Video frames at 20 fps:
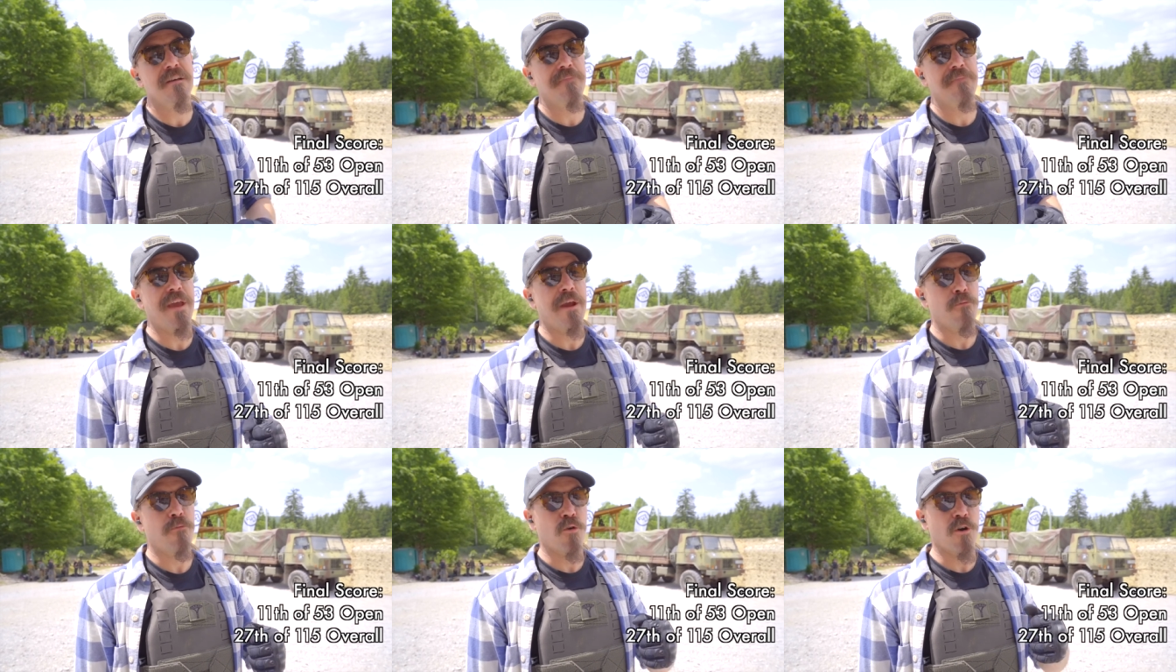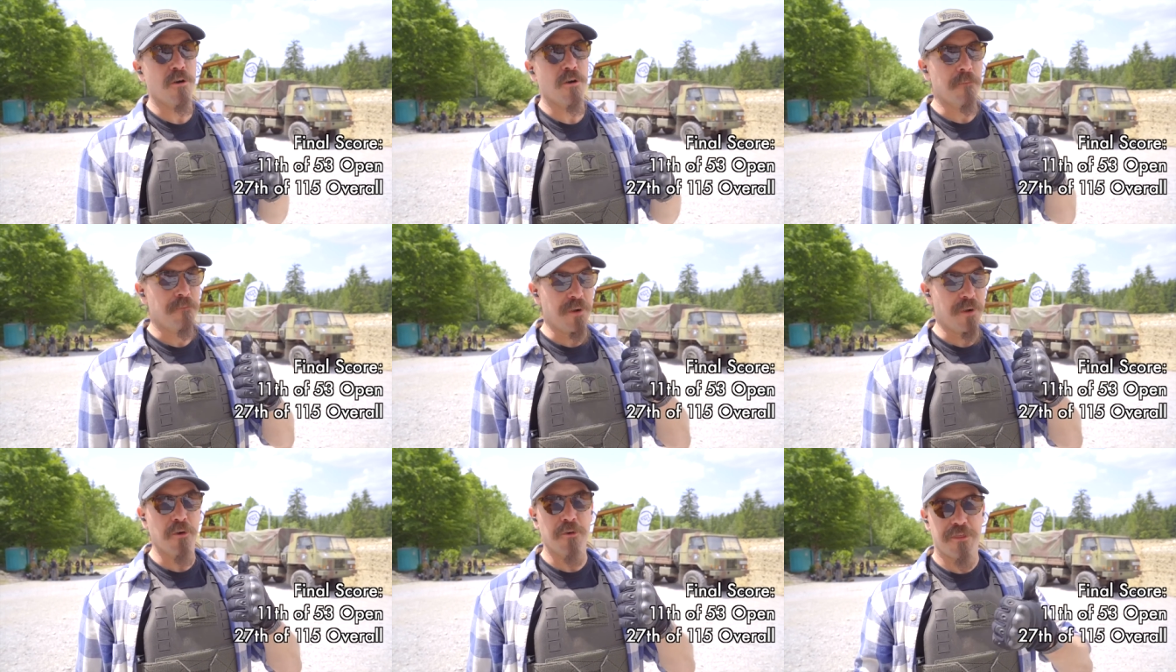They were
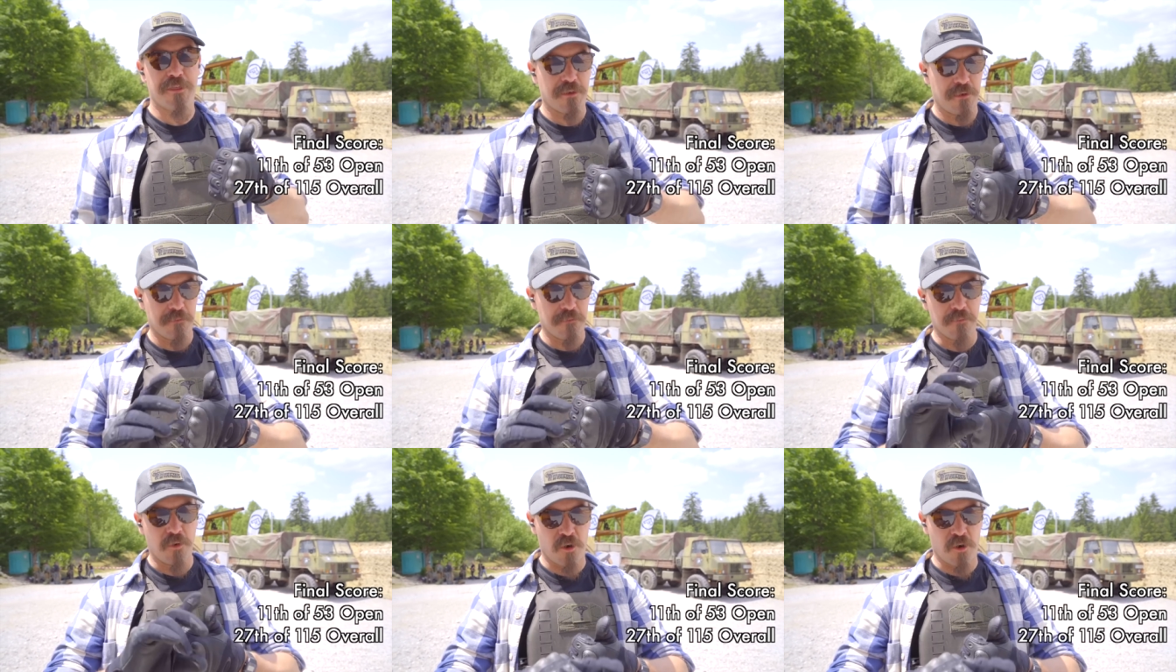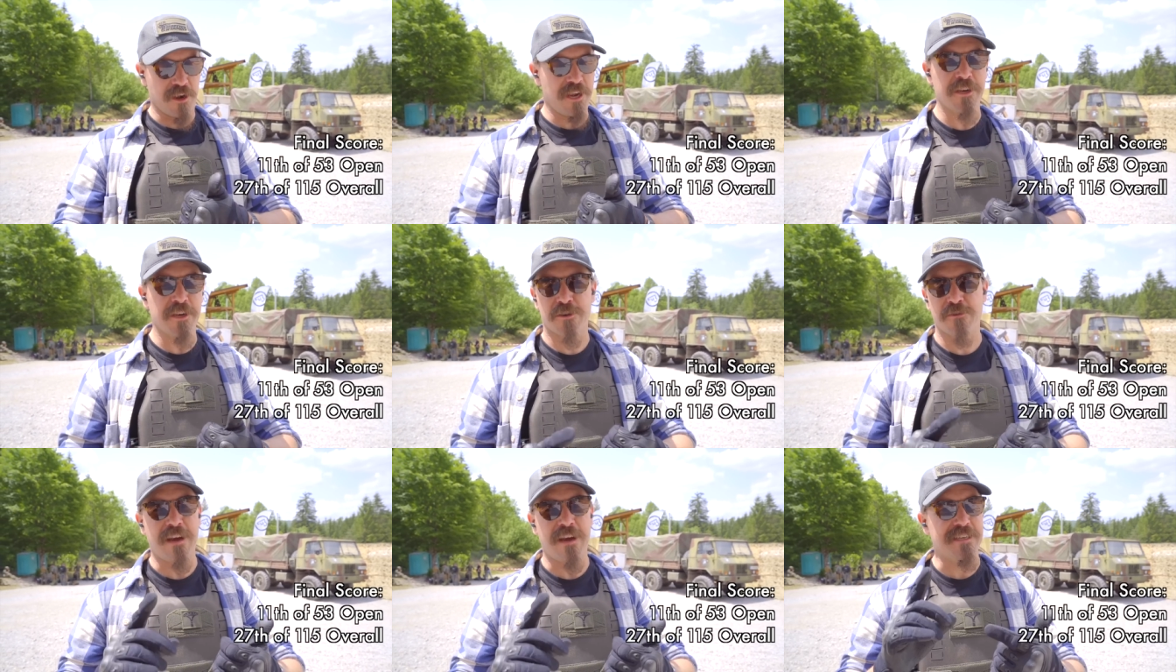both more
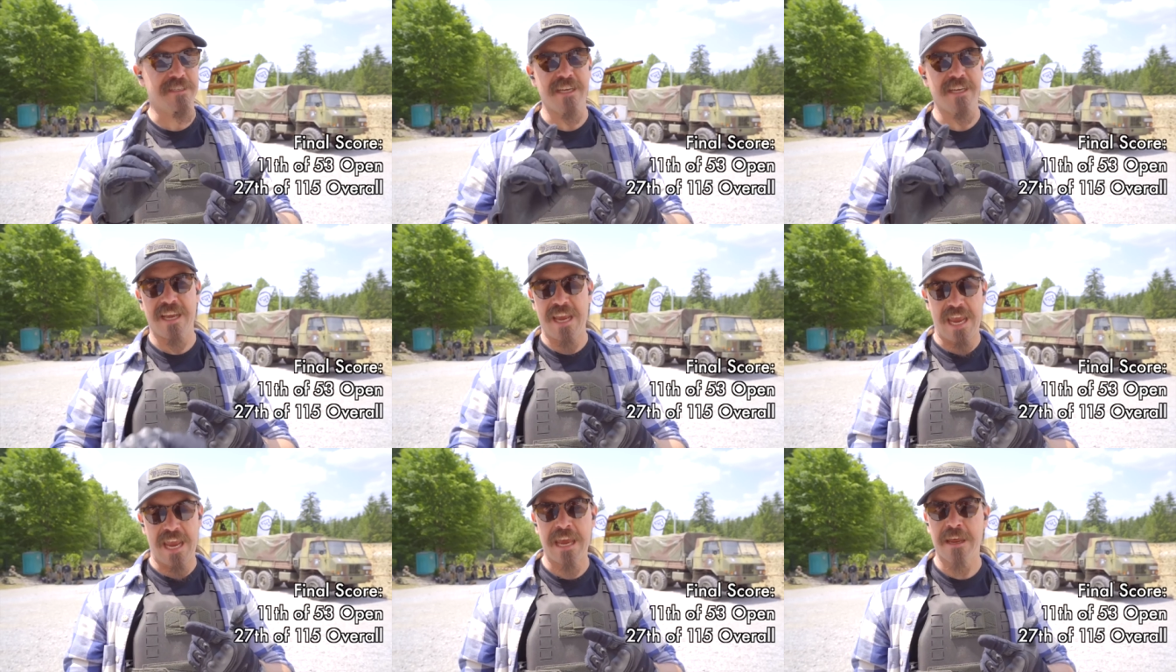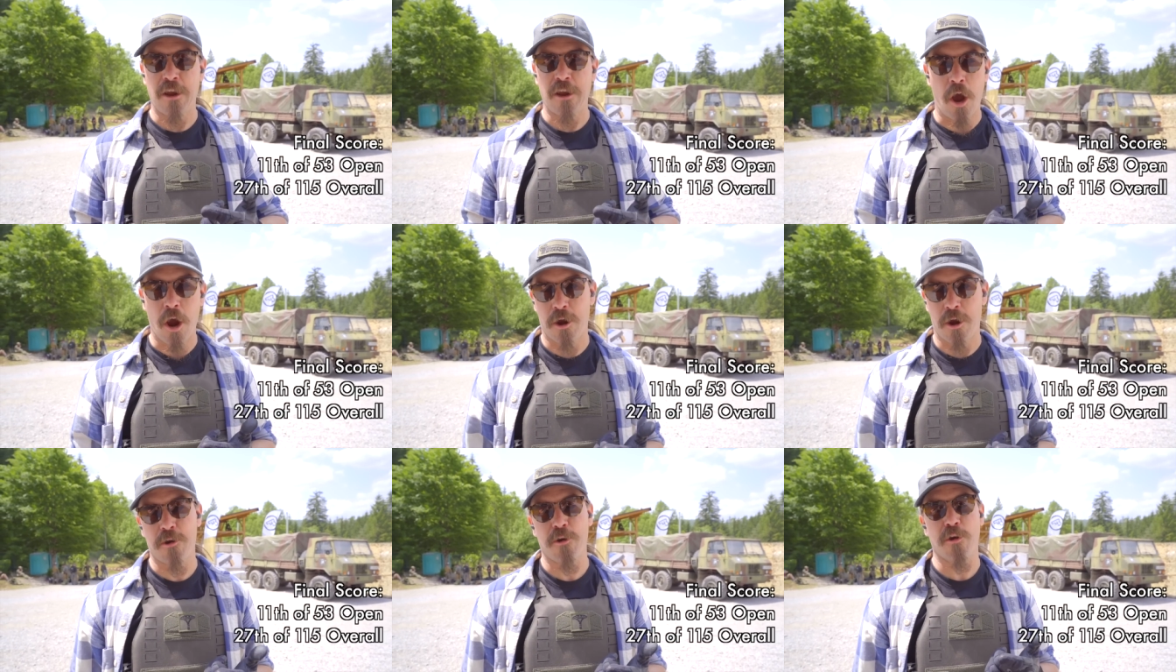interesting and
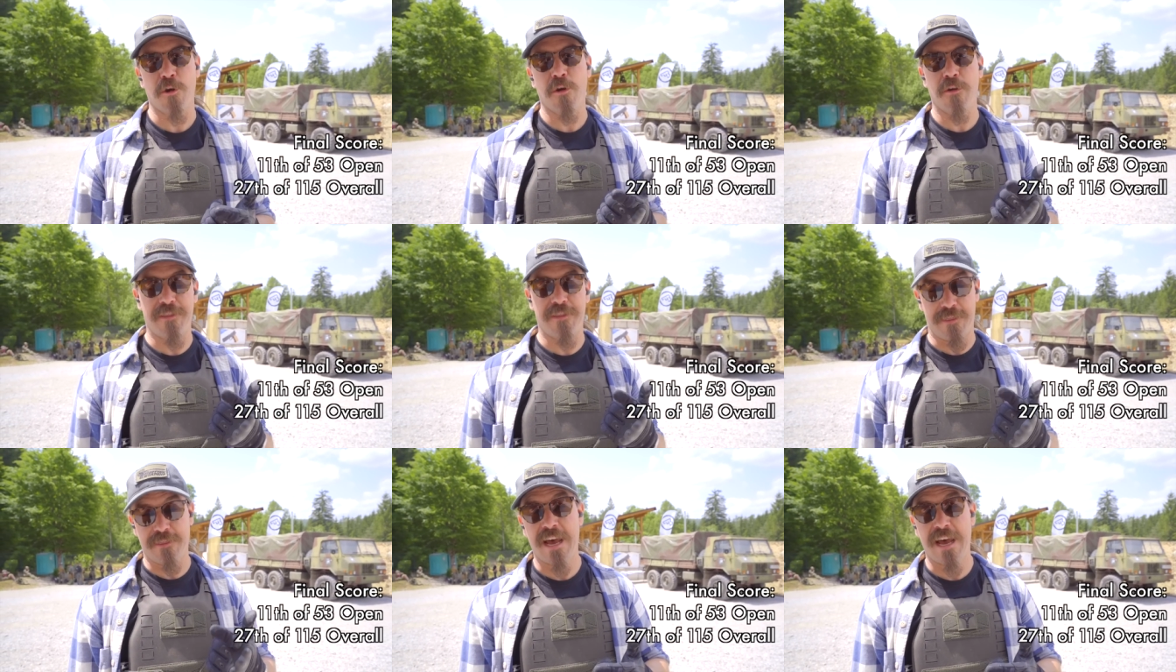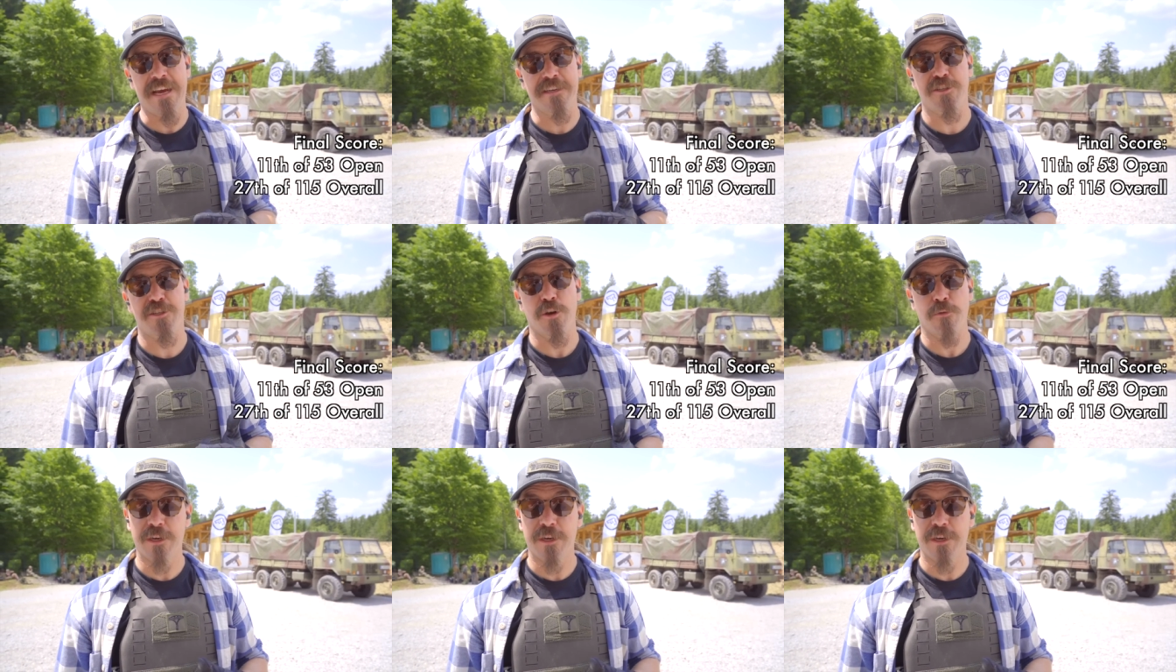harder than last year,